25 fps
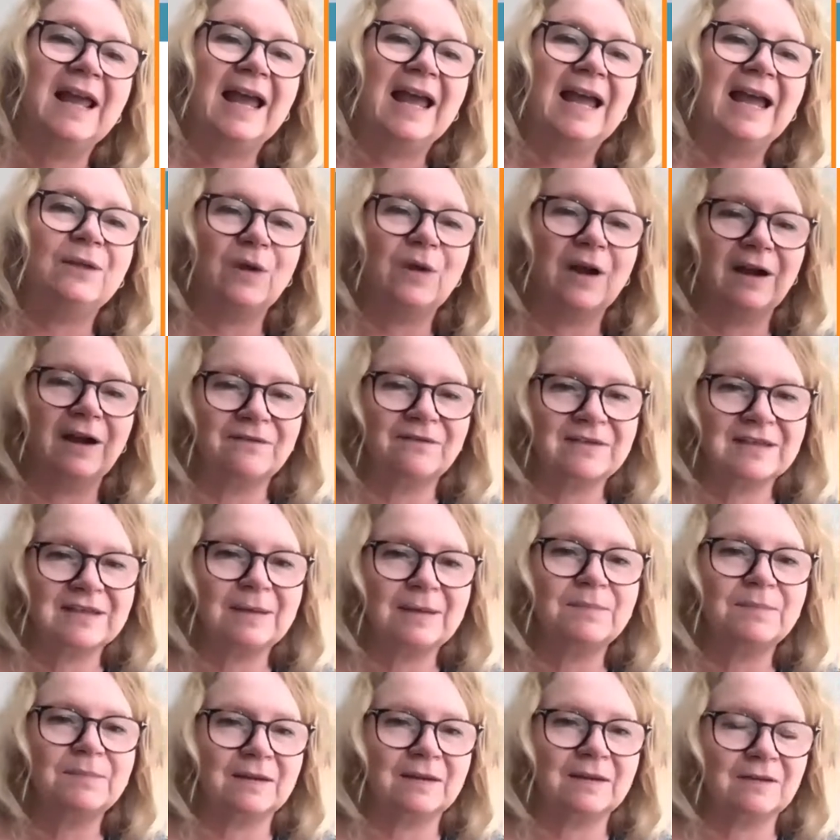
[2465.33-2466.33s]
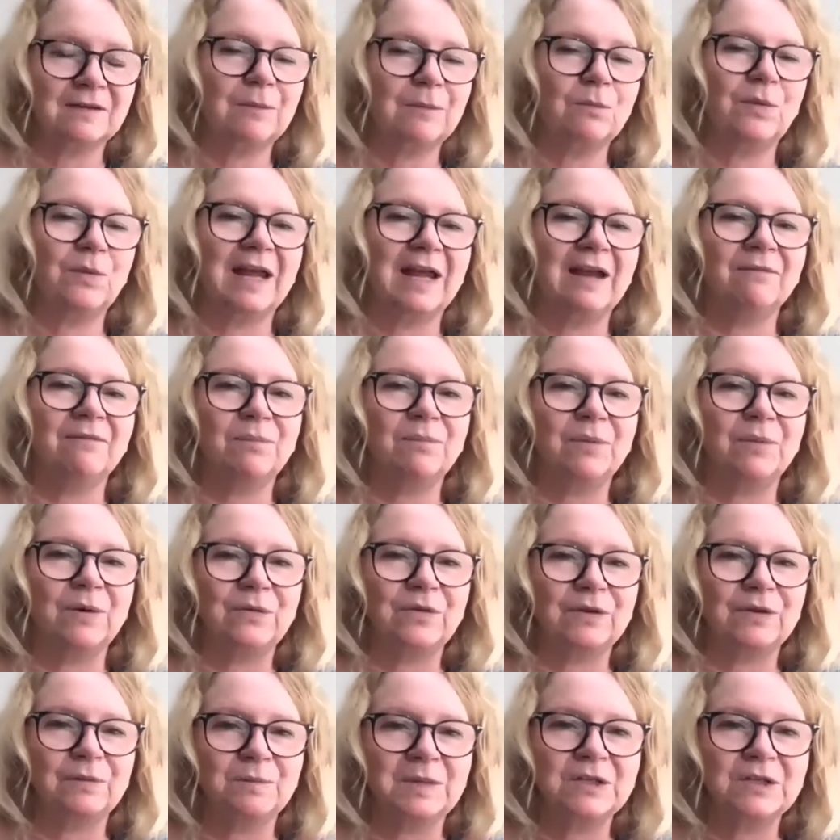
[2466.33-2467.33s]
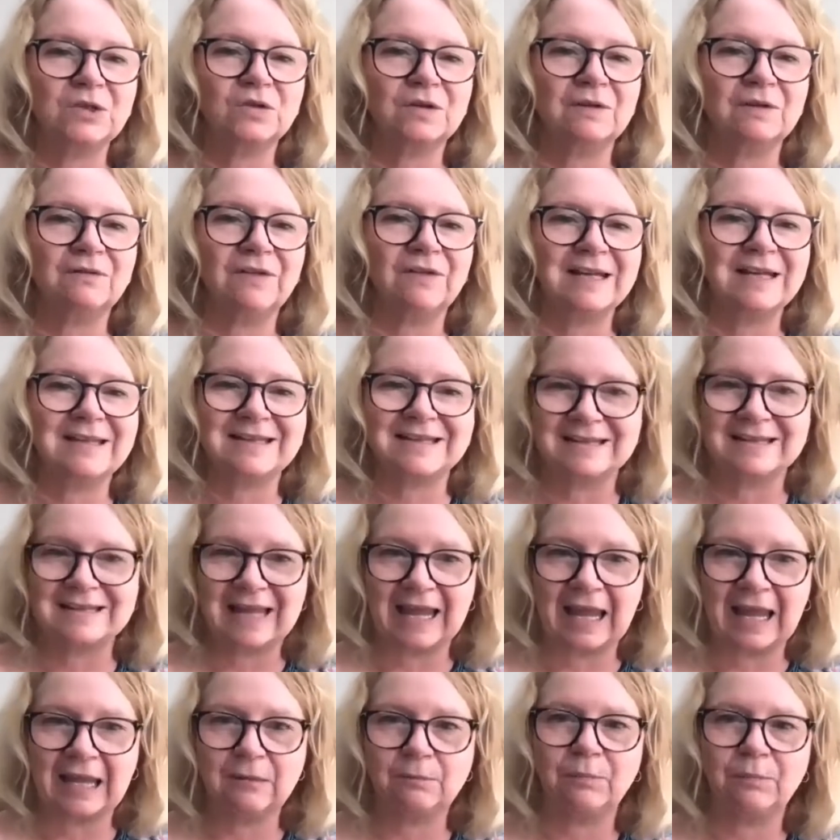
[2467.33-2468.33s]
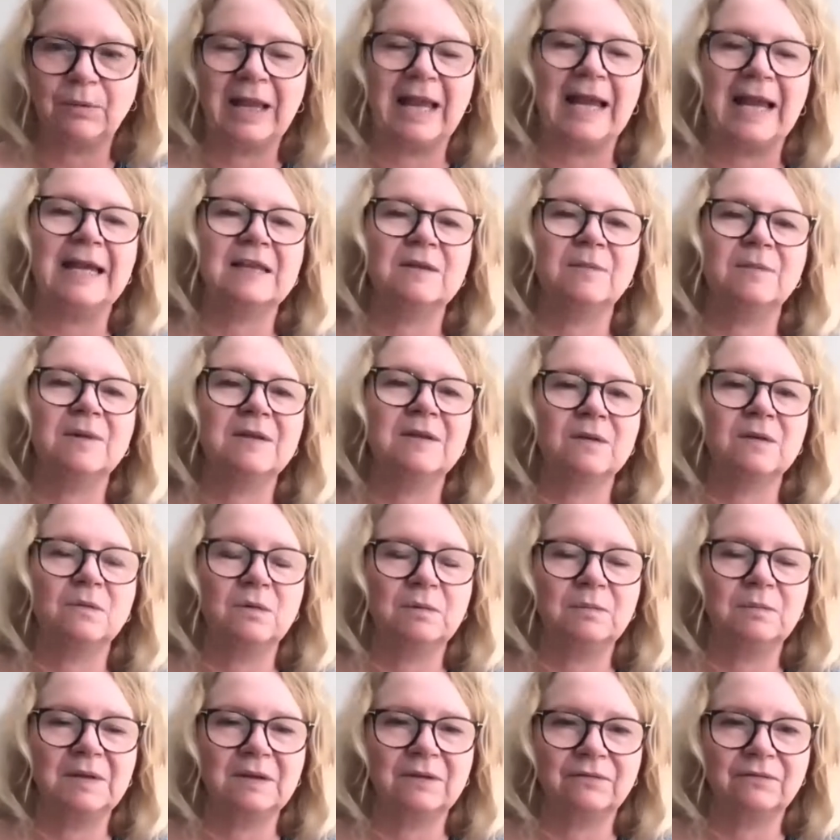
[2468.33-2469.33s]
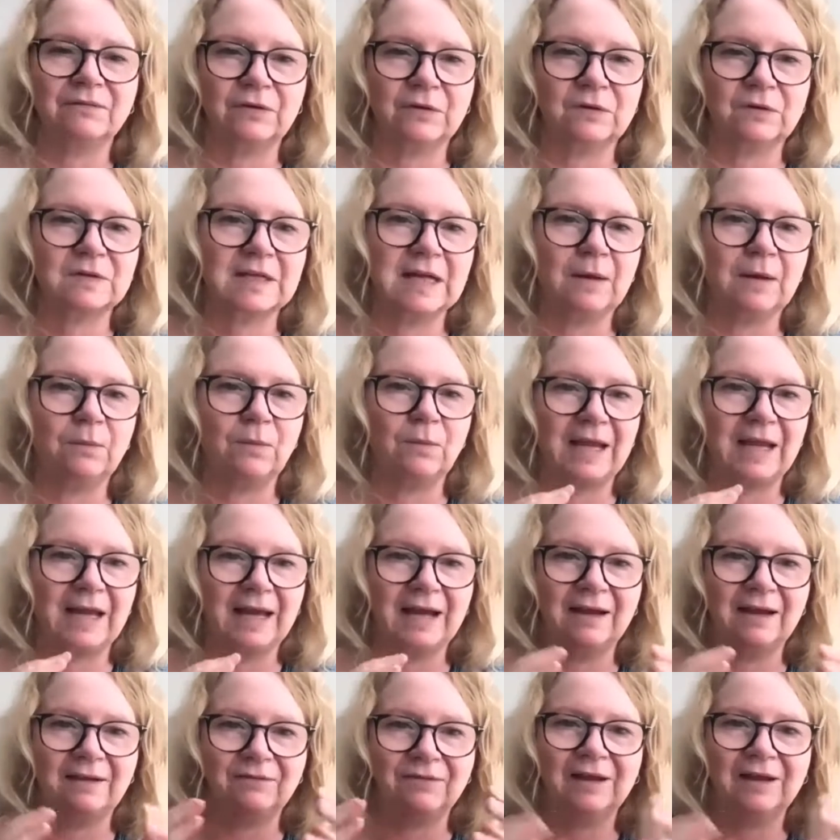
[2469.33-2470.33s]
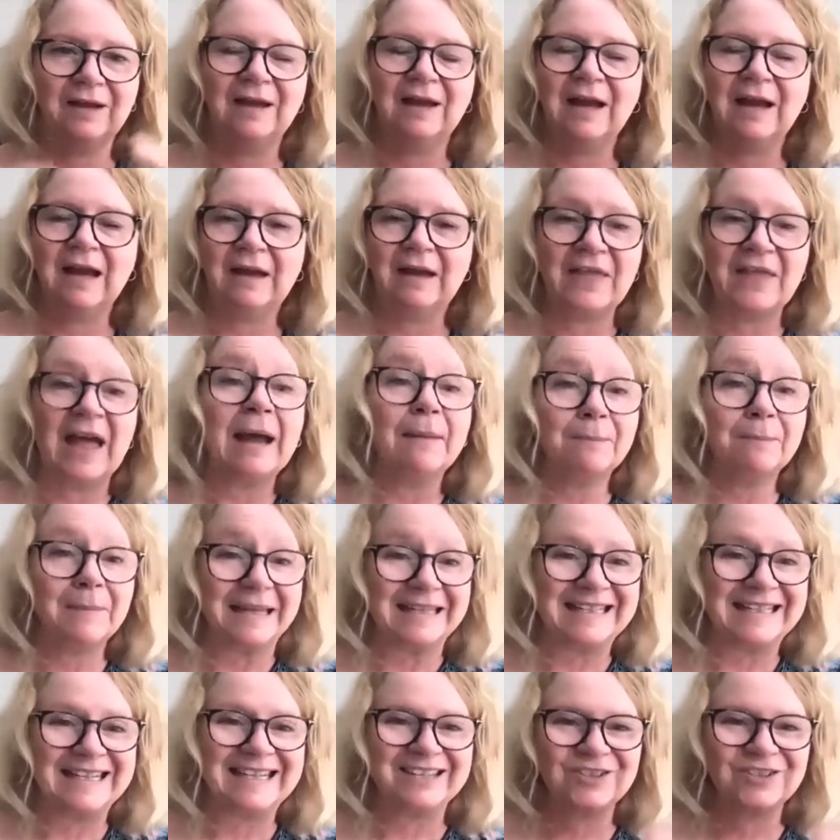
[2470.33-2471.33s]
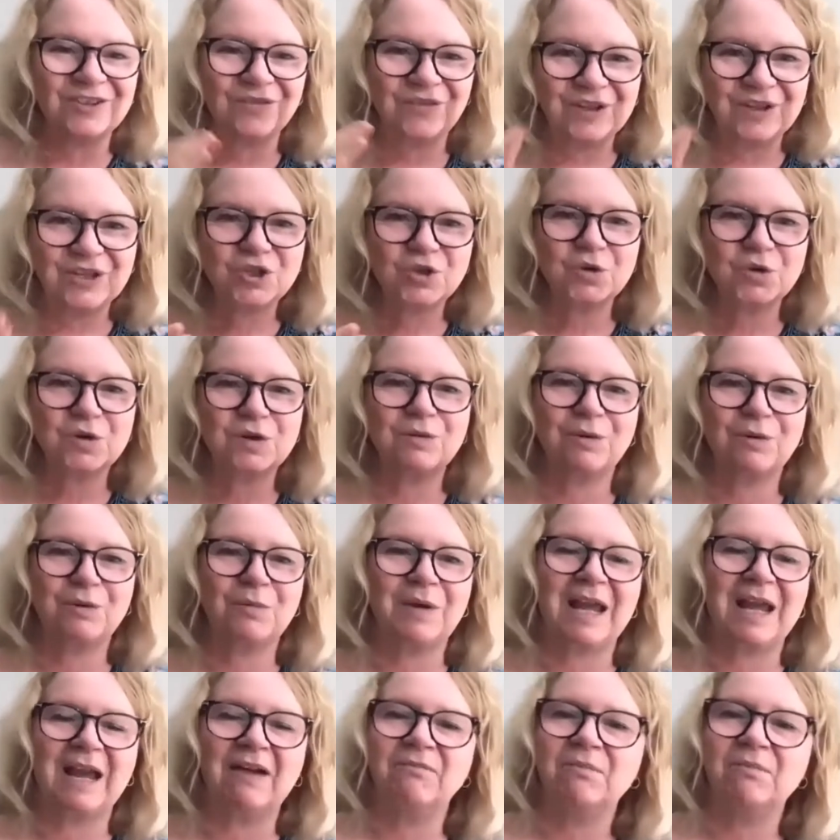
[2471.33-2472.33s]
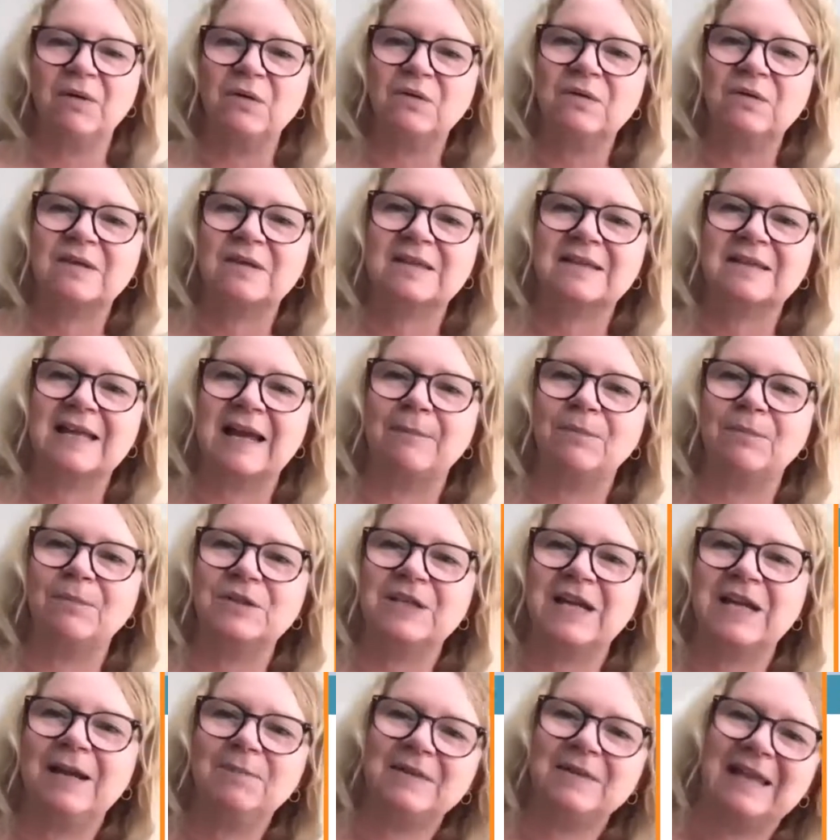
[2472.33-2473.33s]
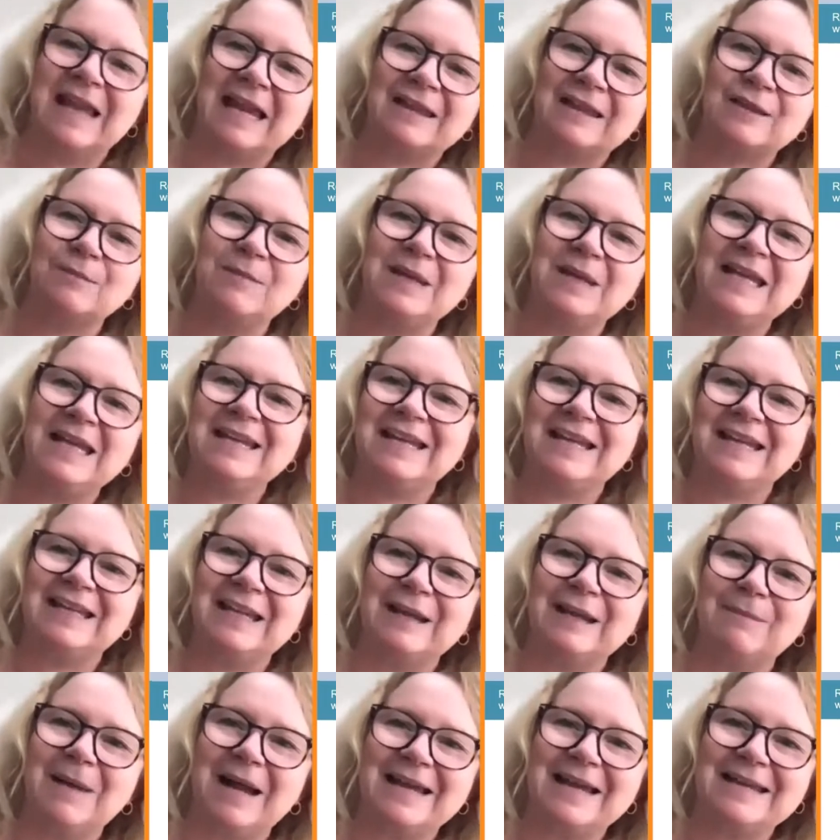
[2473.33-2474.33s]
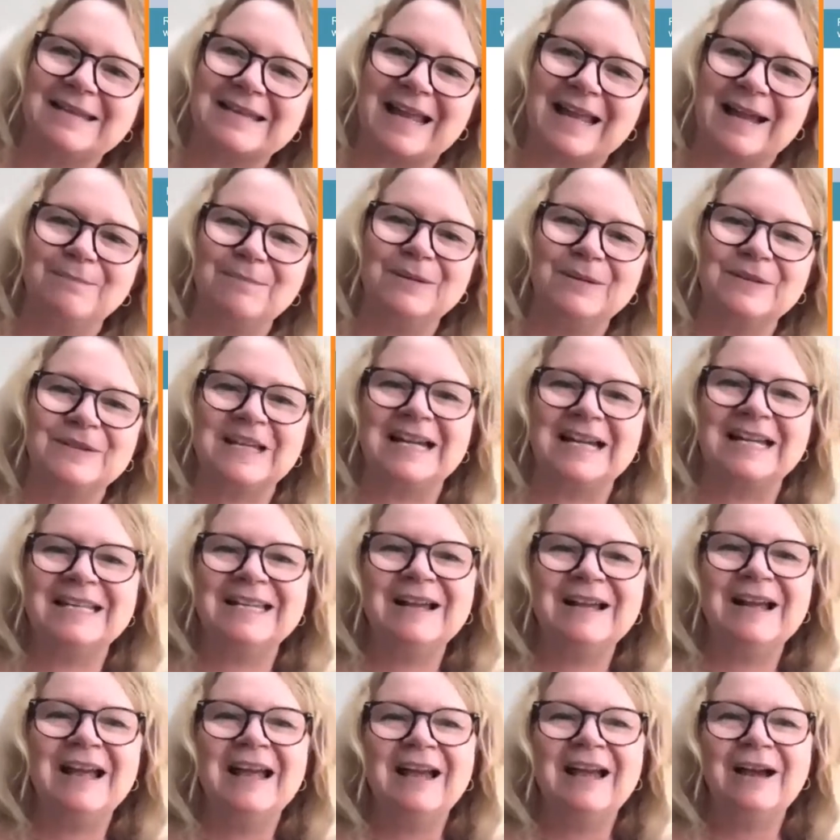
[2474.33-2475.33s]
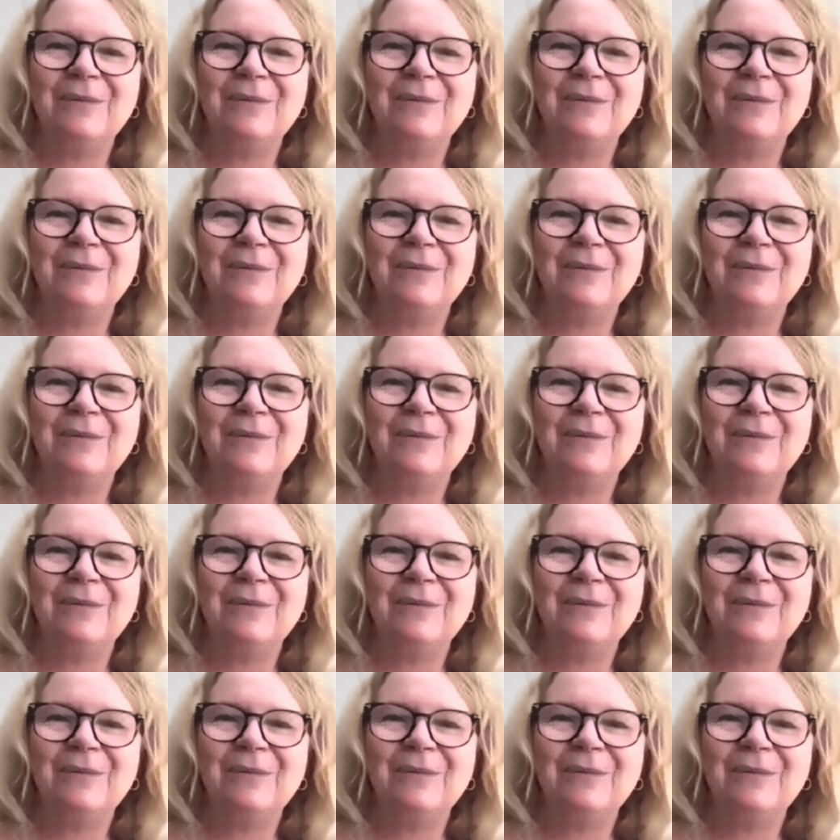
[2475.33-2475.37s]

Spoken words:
And a subset of them, we have both the Mitra devices and plasma. So it will be the first time we have that many individuals where we have both sample types. And that's me getting my sample done.